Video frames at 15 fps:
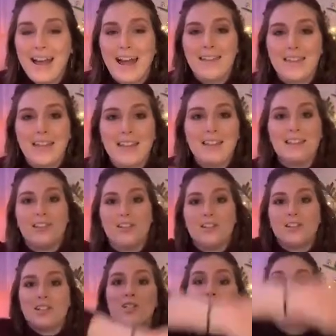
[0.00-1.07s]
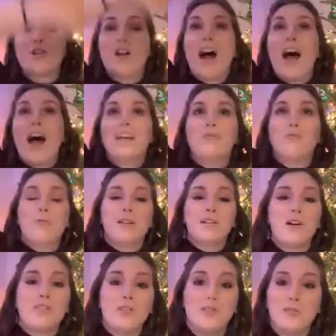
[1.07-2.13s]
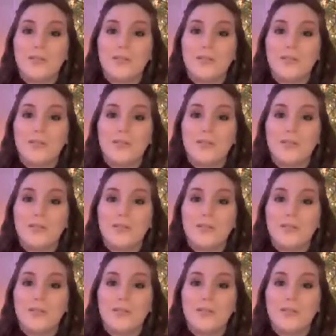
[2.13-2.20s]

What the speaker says: And then there's a giant window that you